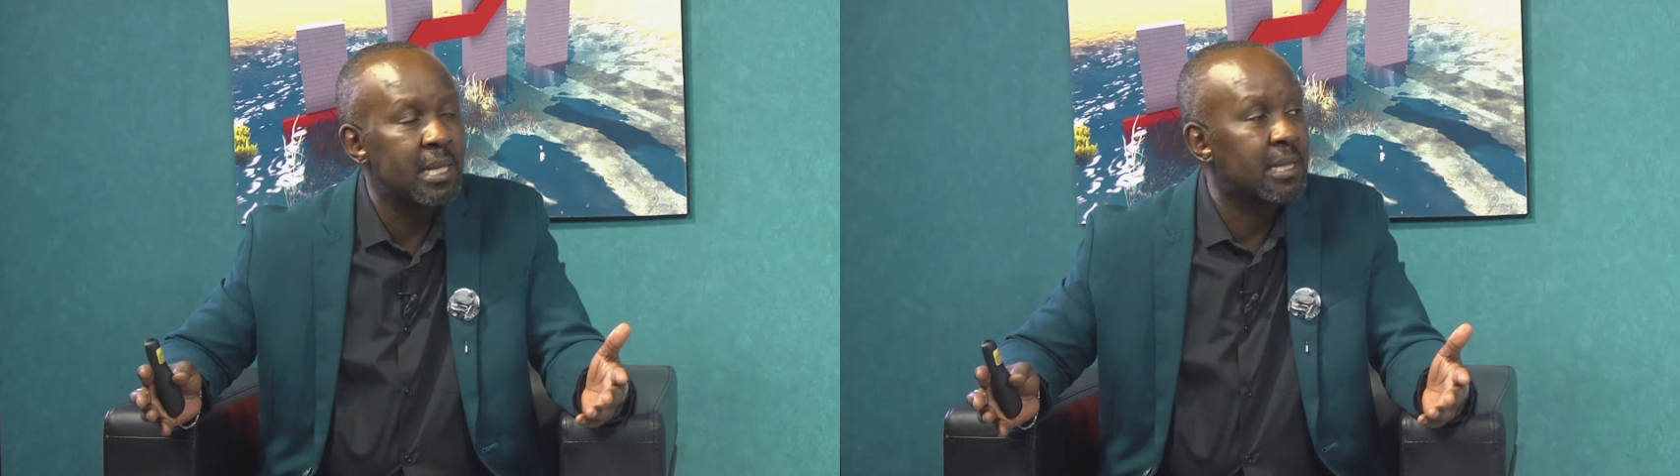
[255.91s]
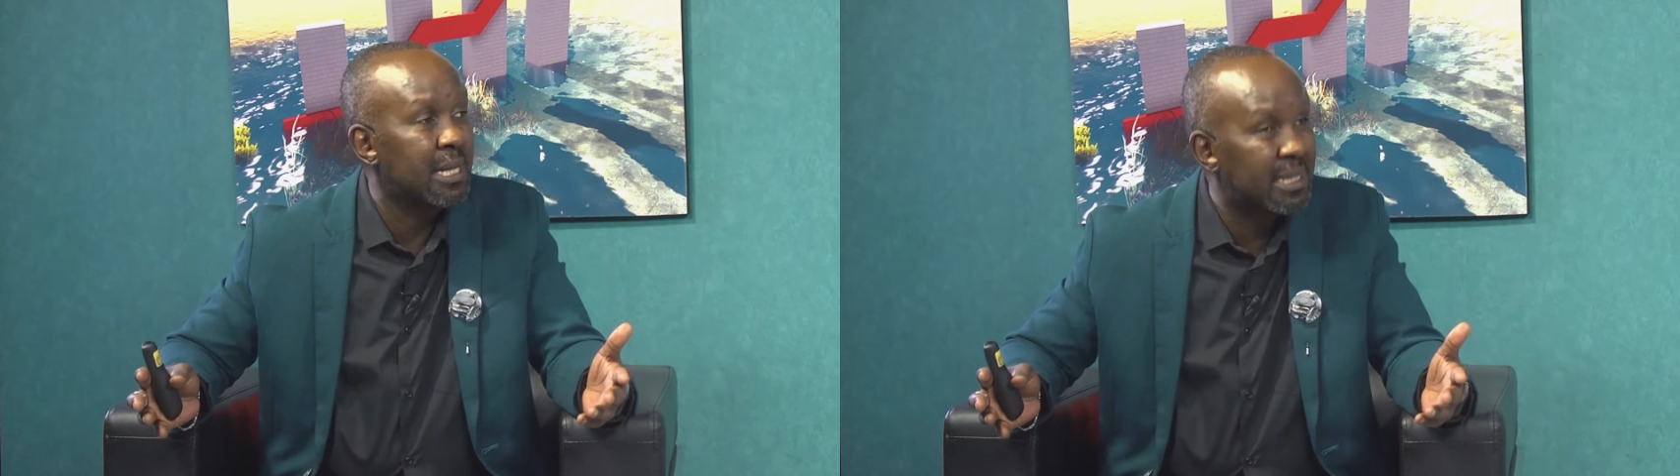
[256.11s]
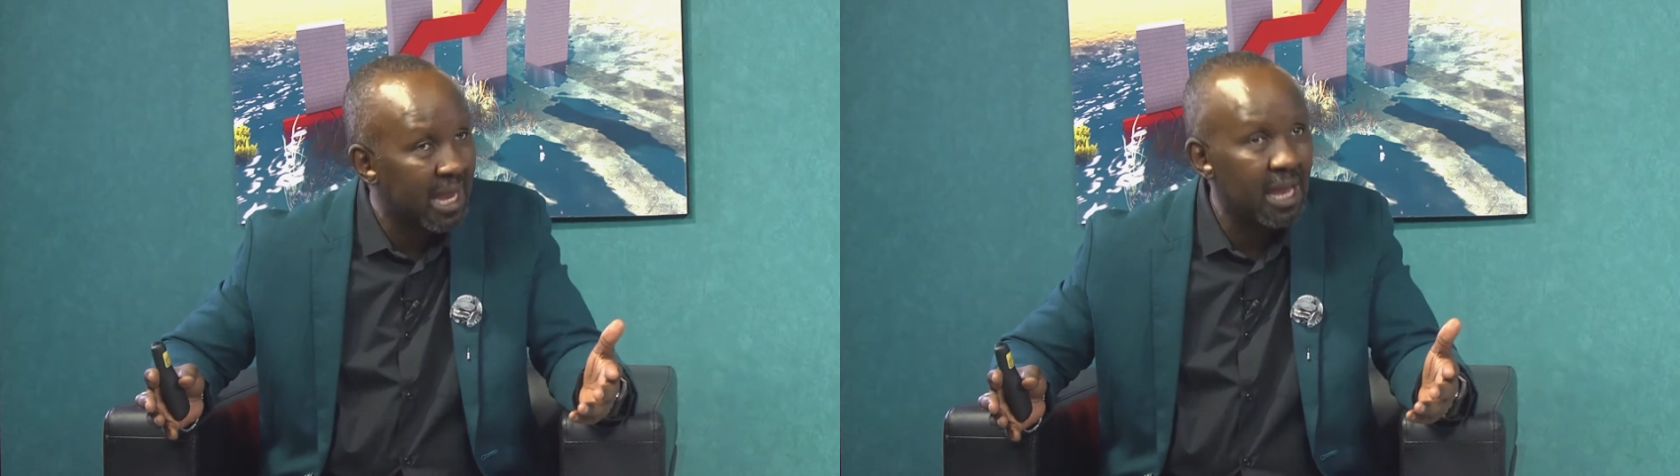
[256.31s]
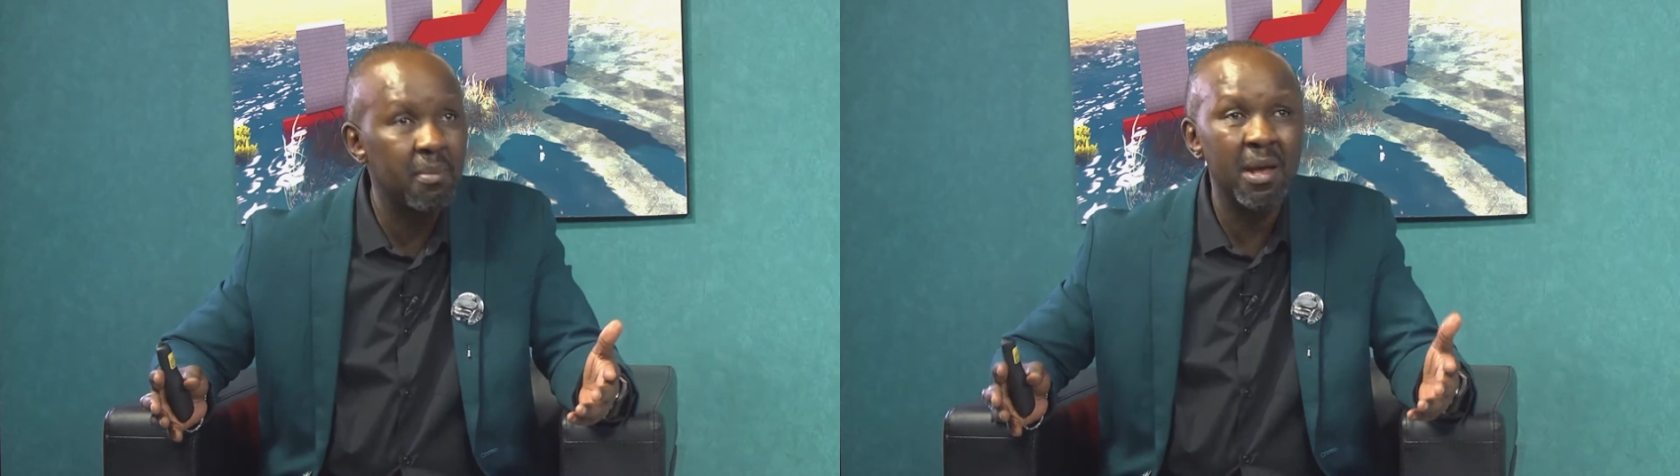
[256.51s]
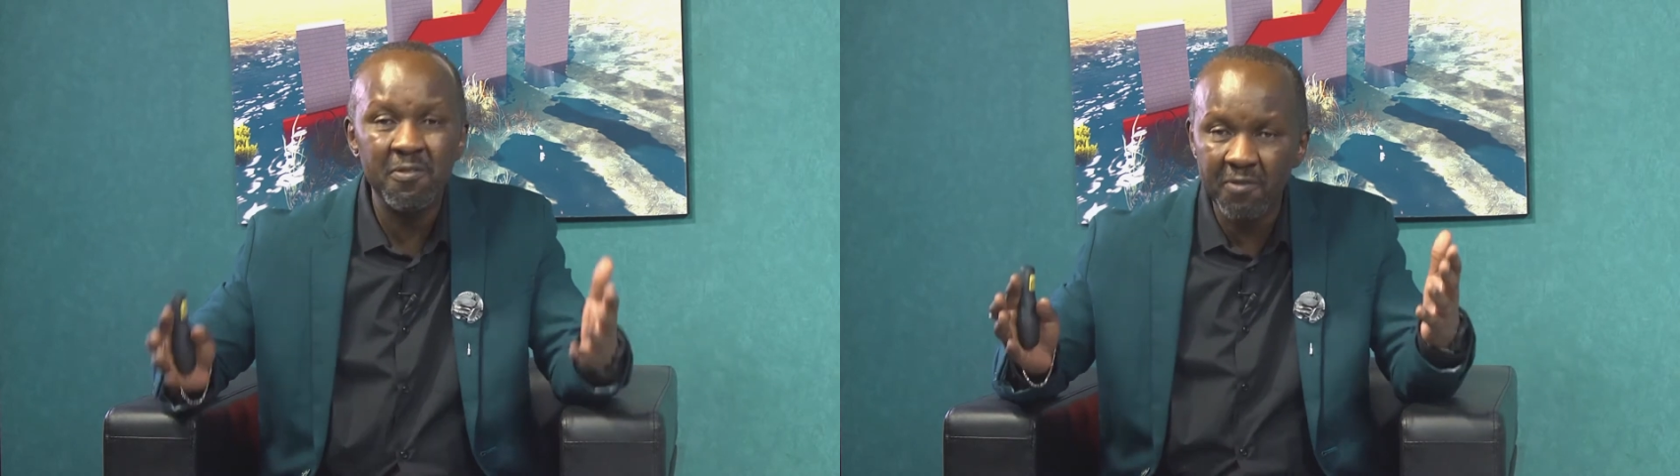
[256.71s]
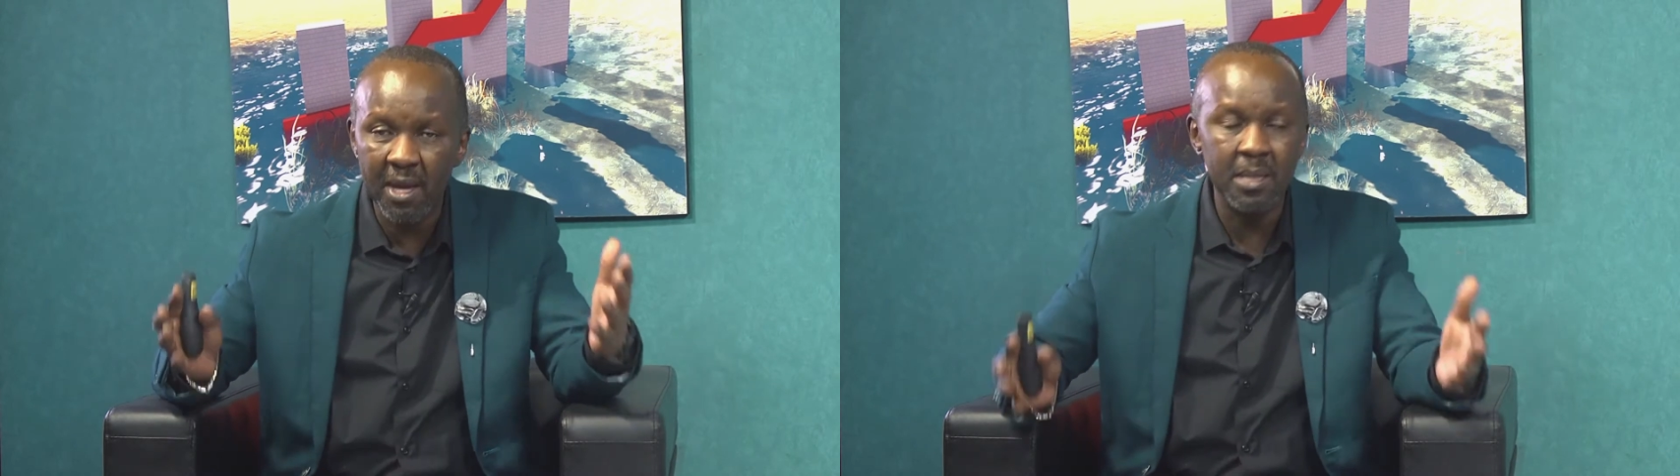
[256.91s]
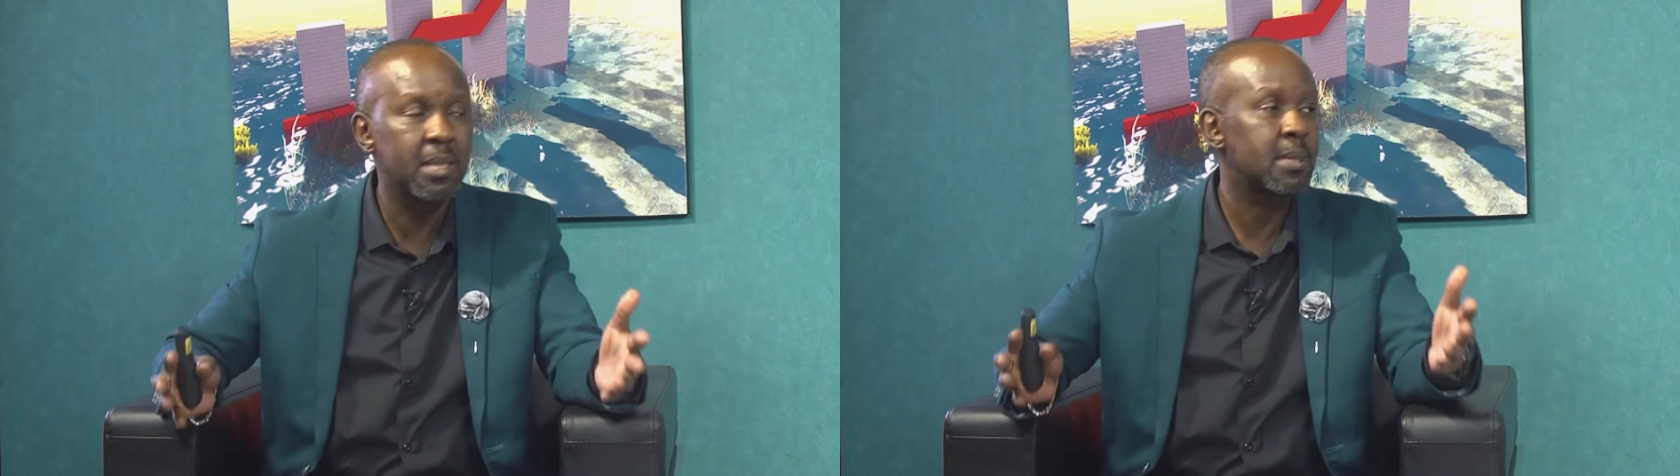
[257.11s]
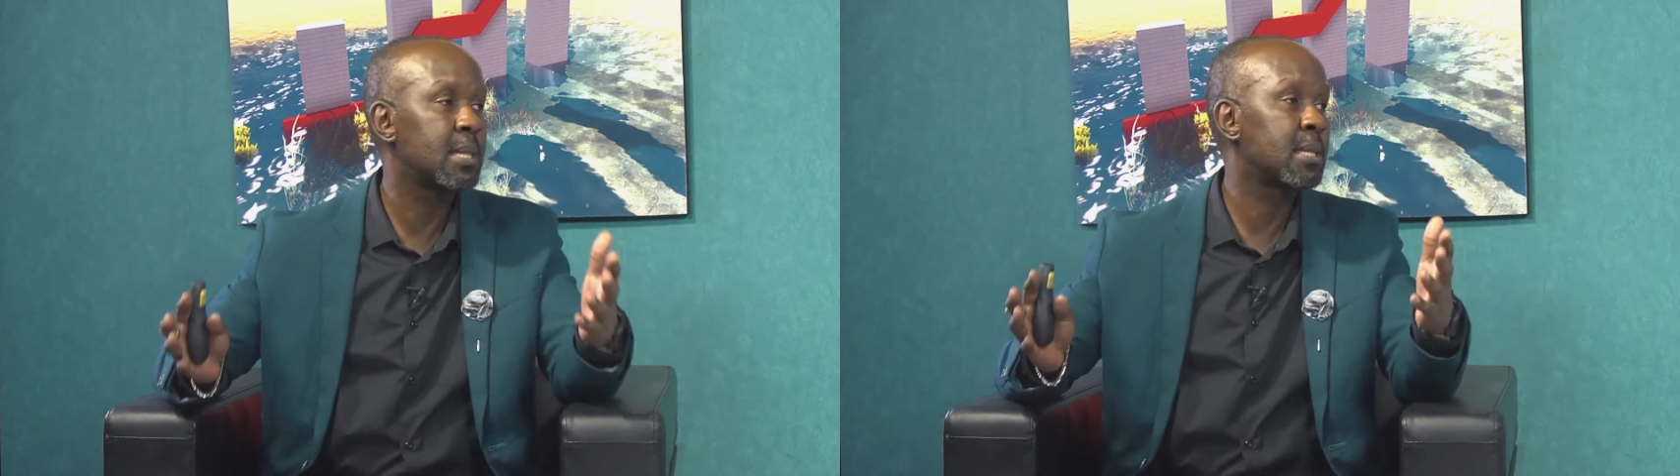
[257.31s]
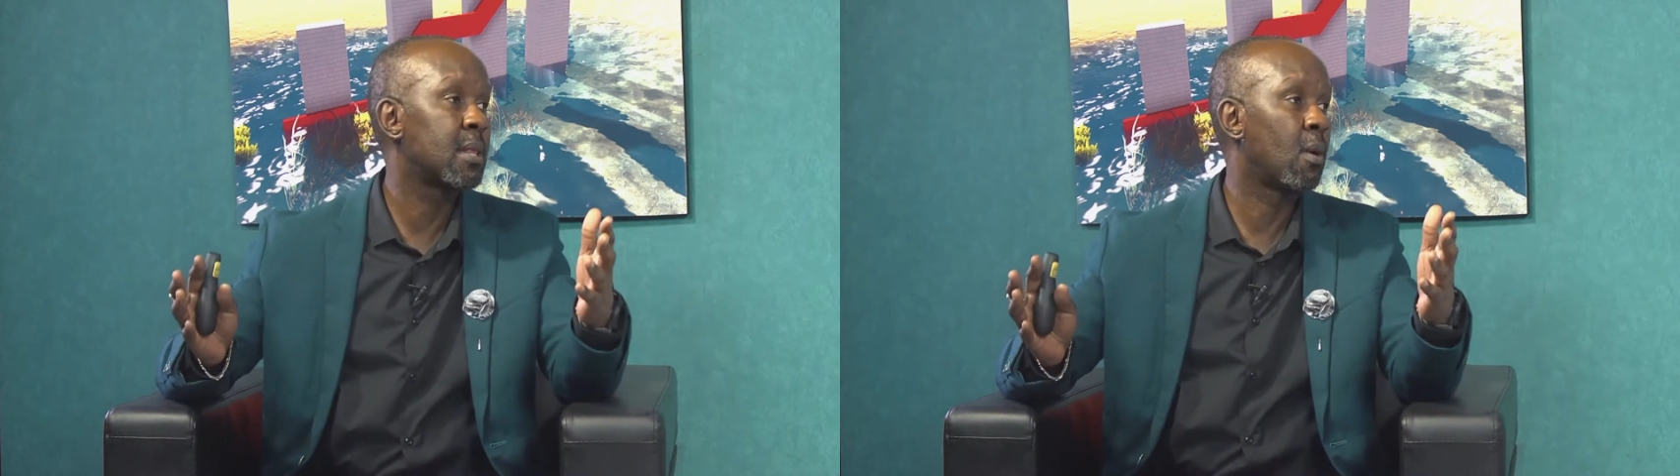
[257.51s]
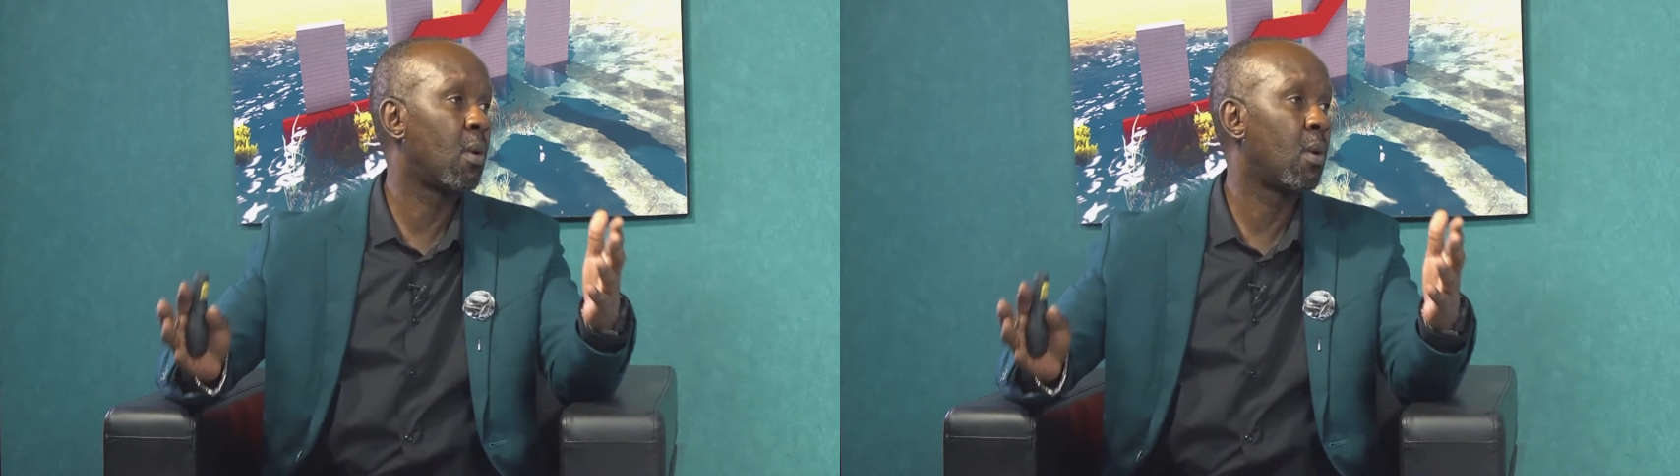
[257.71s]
entertainment franchises in the world.